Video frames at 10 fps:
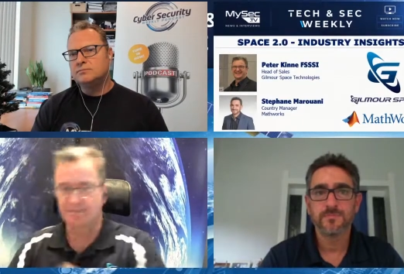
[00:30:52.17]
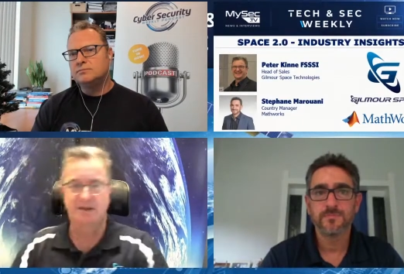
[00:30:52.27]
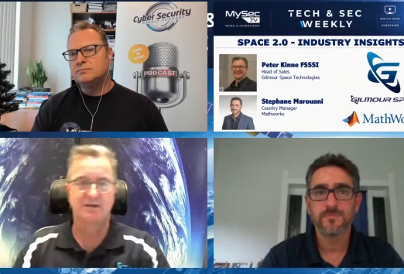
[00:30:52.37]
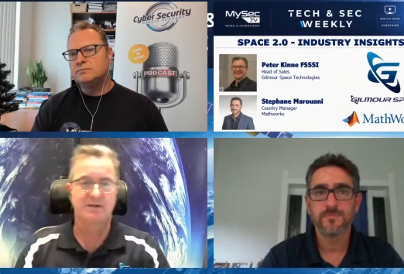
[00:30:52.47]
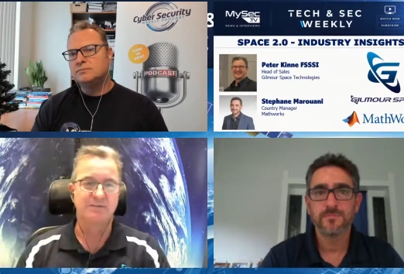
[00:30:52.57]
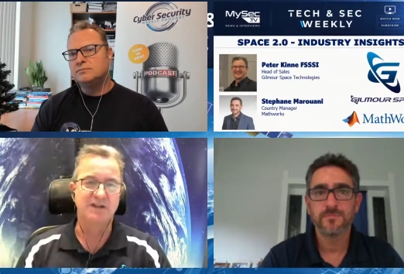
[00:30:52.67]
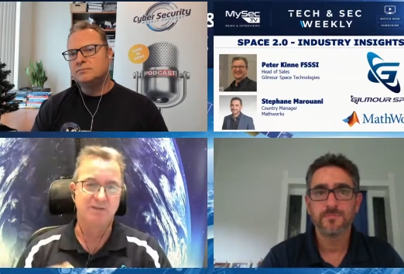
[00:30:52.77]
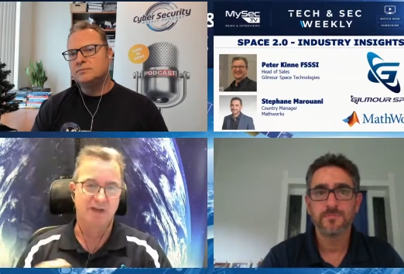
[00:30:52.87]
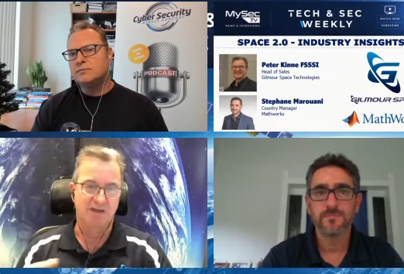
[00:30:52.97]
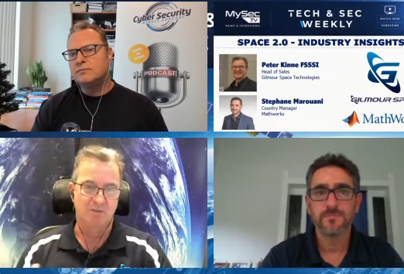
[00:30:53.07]
Speaker 1: me, it
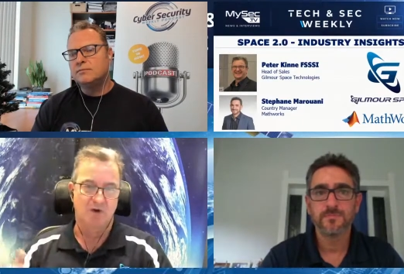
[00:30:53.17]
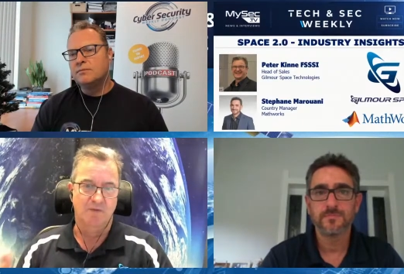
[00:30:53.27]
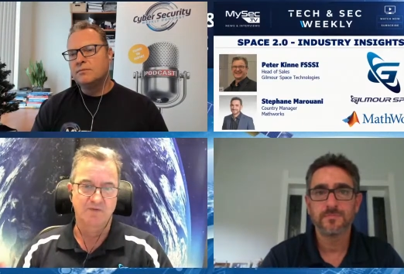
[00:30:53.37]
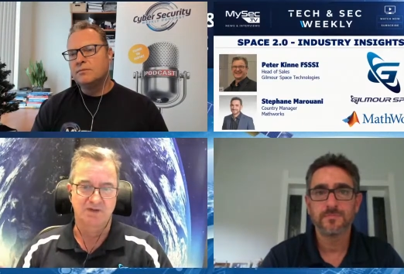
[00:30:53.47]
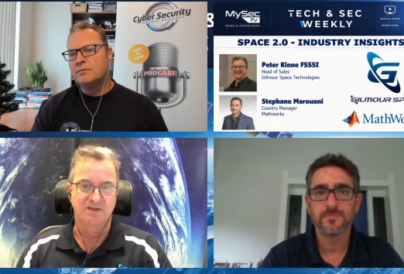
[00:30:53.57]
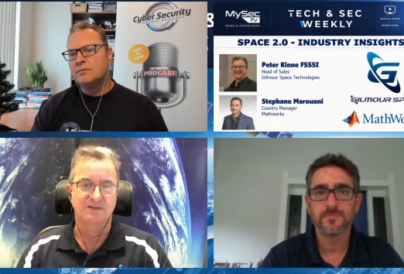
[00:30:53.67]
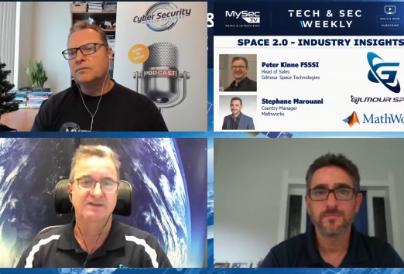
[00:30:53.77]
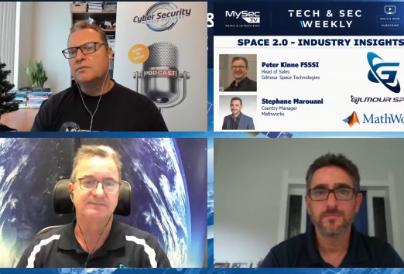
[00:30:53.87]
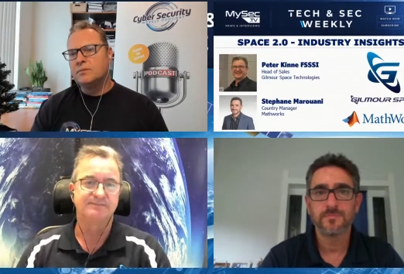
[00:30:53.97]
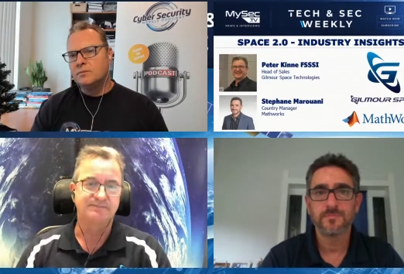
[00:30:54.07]
means we have more
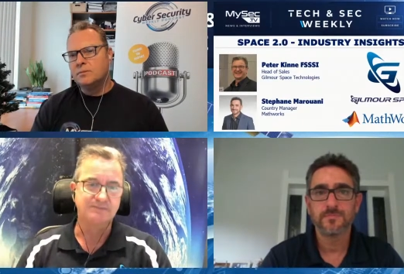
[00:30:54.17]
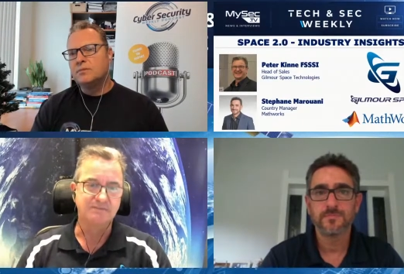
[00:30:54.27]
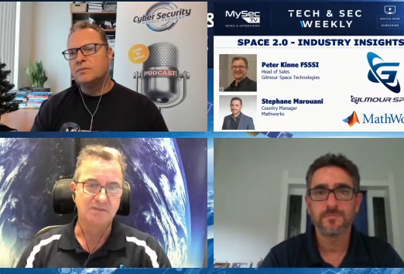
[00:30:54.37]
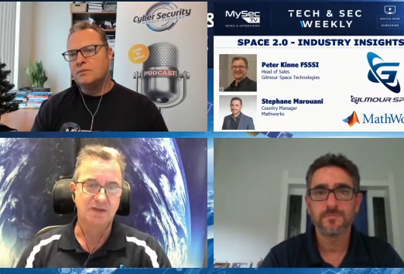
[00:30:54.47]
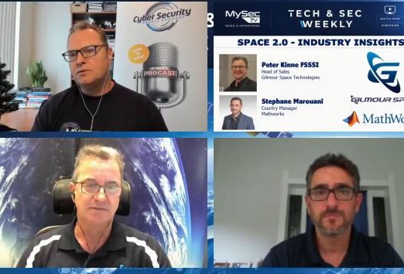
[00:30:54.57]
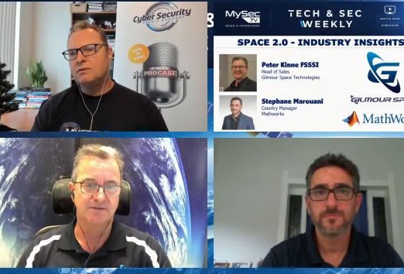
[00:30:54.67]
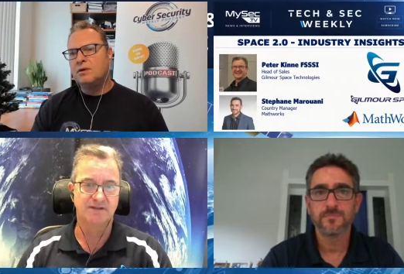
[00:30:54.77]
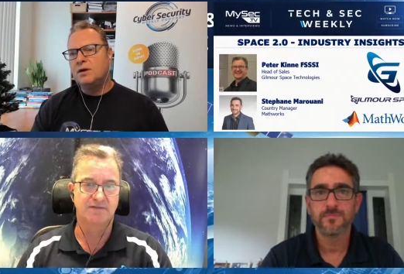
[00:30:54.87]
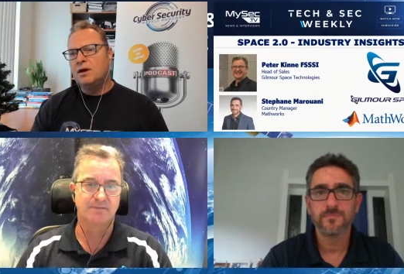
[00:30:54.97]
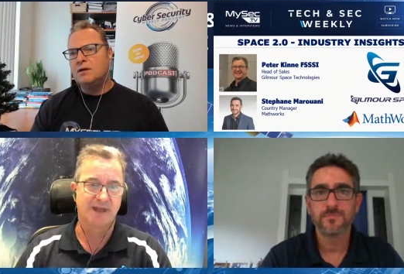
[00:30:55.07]
options for
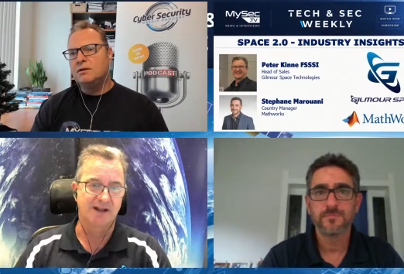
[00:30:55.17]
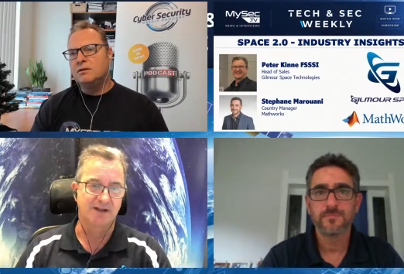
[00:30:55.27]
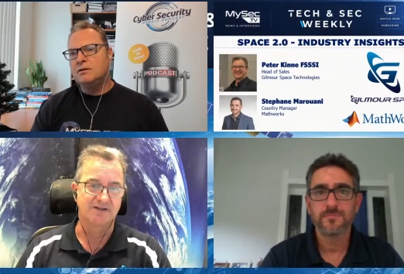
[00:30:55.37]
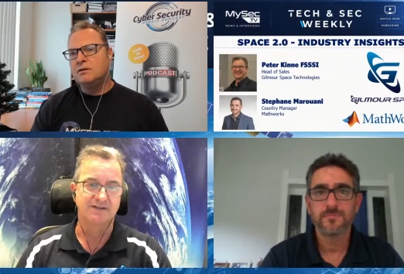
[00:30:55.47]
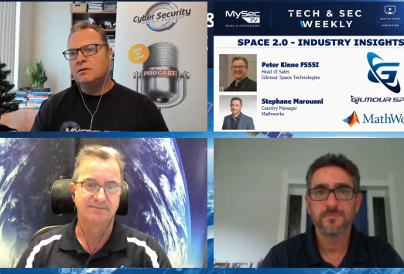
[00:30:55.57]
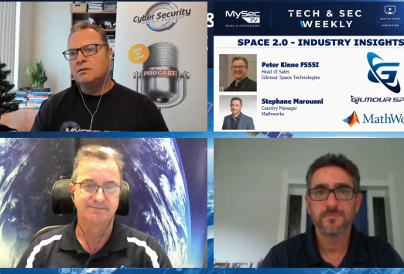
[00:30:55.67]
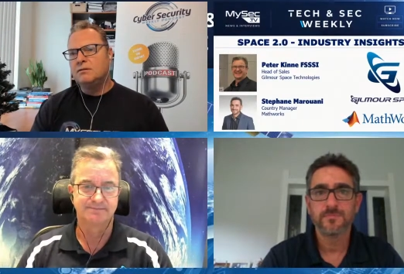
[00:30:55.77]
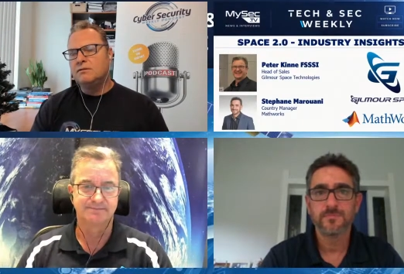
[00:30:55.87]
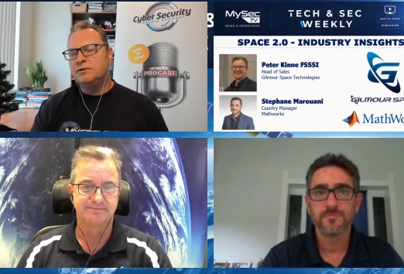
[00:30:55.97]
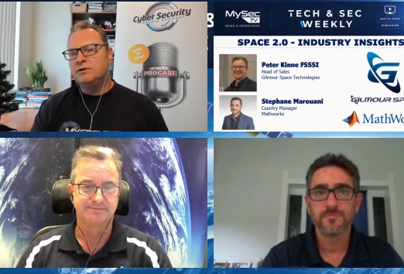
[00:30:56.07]
different payloads.
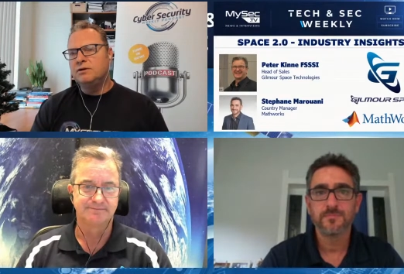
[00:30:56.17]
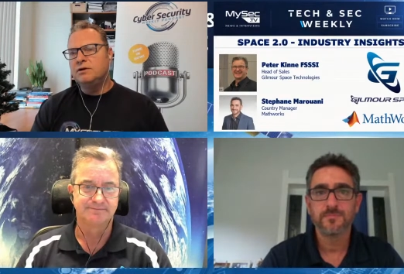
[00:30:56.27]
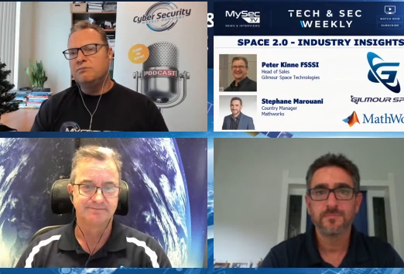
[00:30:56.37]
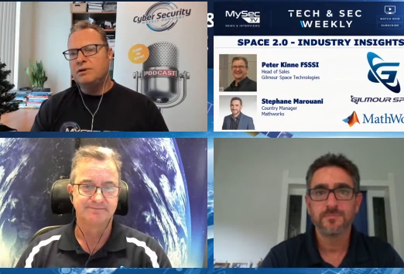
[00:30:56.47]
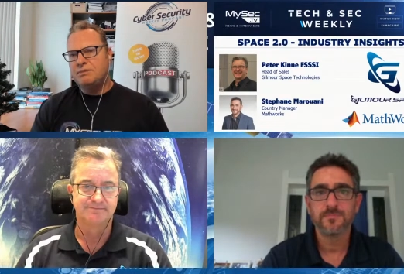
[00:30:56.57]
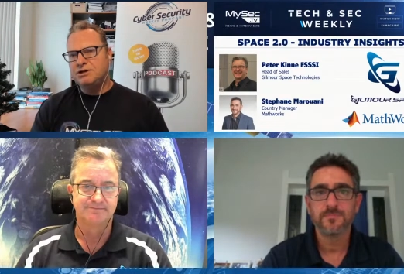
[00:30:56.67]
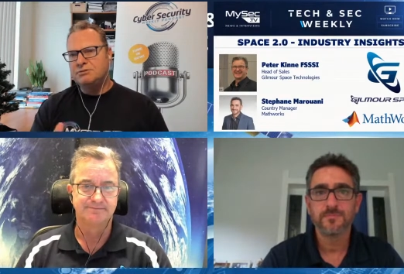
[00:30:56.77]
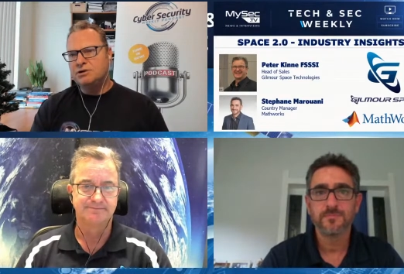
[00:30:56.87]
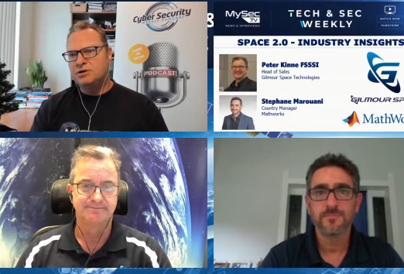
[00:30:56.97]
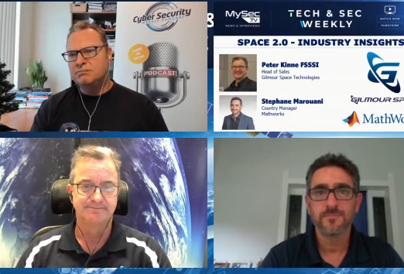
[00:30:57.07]
Speaker 2: Very good, and that
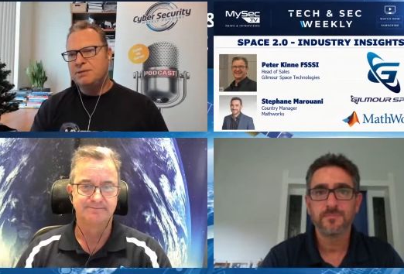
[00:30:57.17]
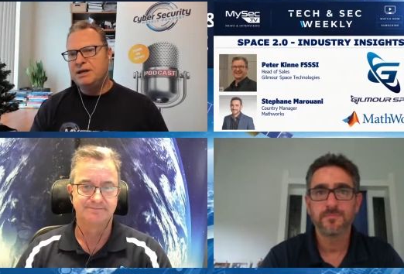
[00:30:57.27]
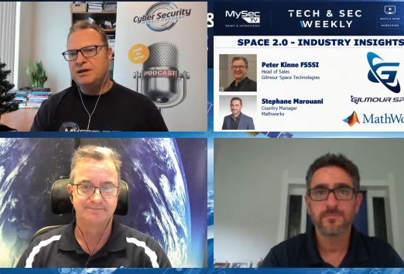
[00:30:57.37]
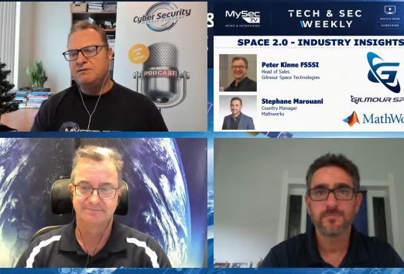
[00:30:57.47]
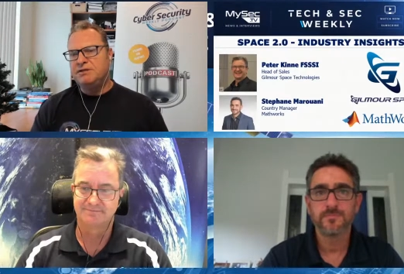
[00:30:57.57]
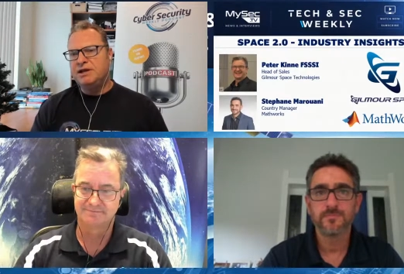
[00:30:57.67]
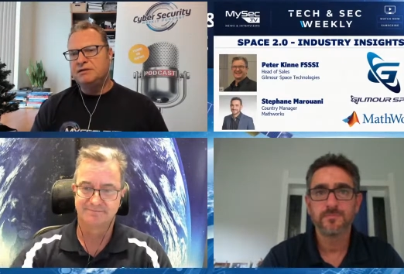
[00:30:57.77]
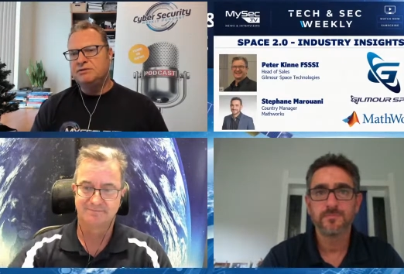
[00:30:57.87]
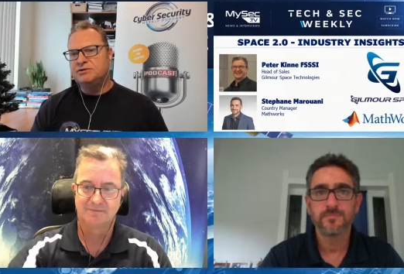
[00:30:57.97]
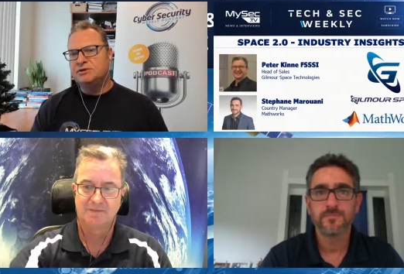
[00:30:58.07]
makes you more competitive. And
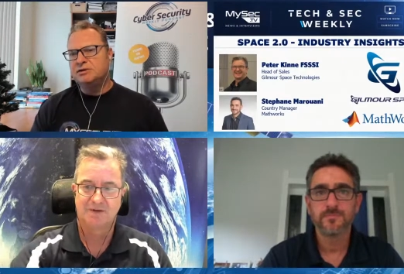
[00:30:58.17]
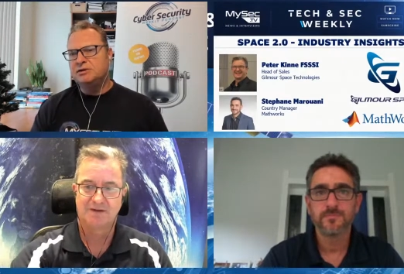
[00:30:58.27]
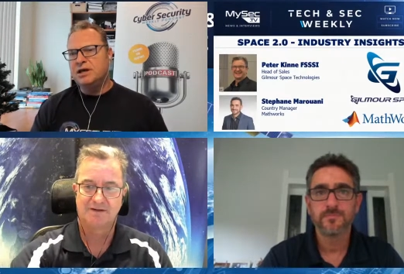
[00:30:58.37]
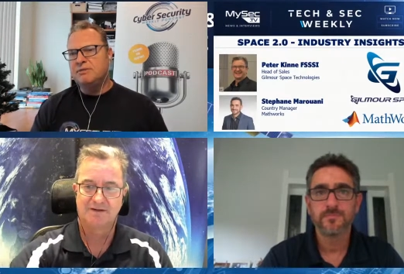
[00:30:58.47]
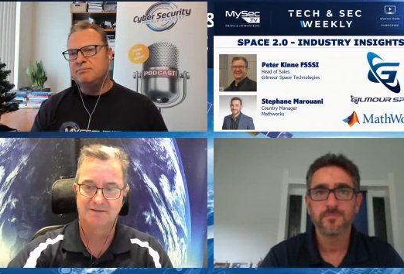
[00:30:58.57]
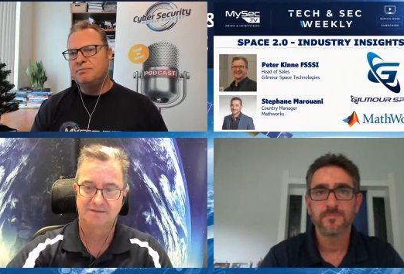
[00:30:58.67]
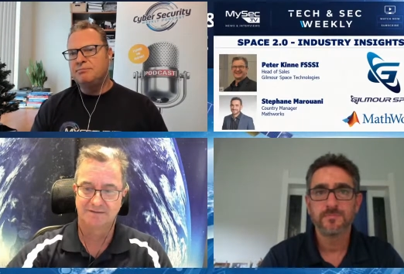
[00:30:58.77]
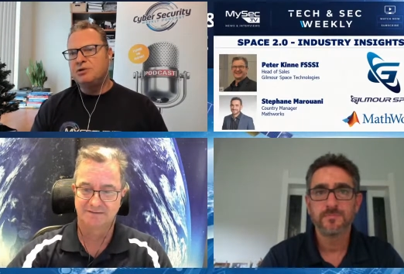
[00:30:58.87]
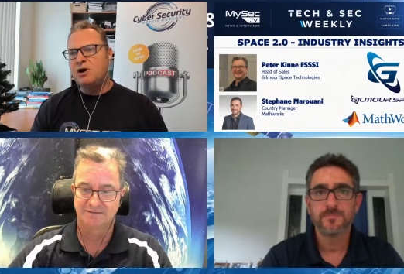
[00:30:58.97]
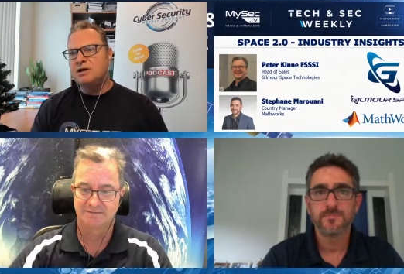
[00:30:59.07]
then you've also got that the
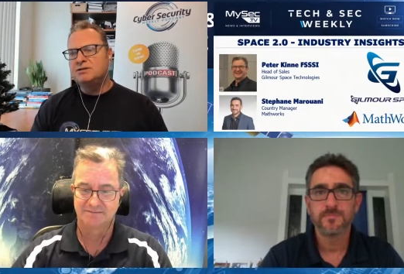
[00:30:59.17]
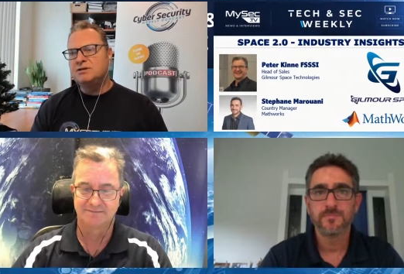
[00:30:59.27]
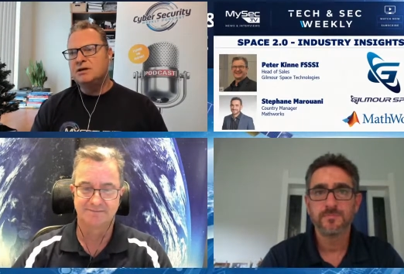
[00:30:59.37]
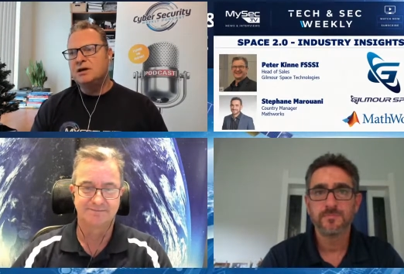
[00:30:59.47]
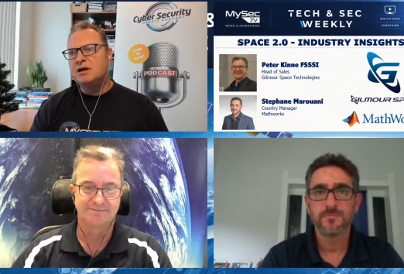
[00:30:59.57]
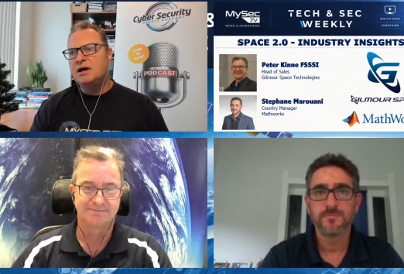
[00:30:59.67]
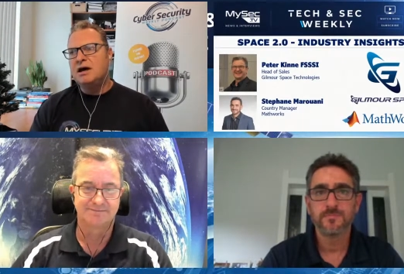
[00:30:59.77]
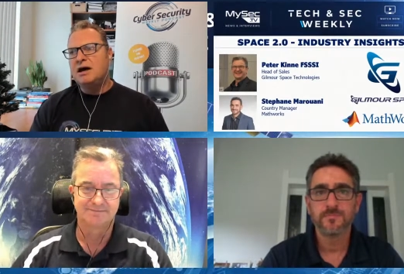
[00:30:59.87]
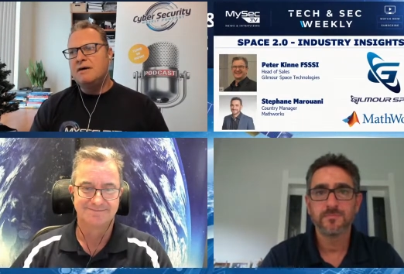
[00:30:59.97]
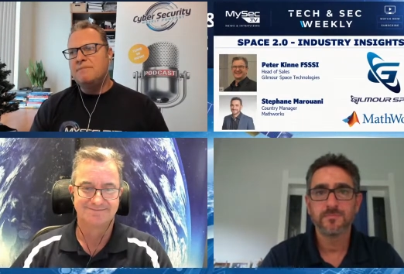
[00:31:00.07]
price.
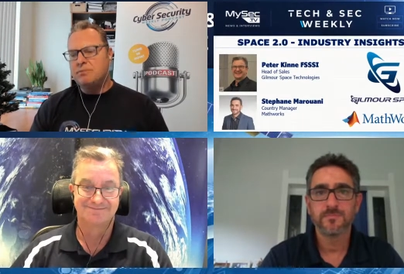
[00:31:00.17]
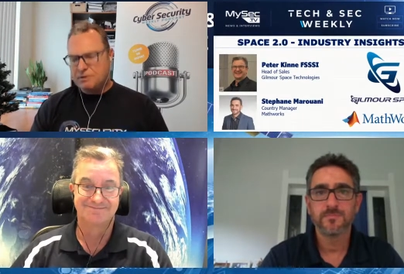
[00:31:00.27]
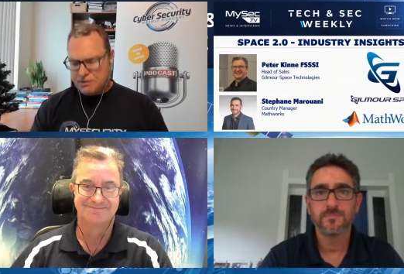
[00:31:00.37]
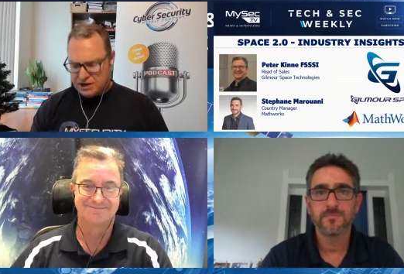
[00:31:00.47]
Um, we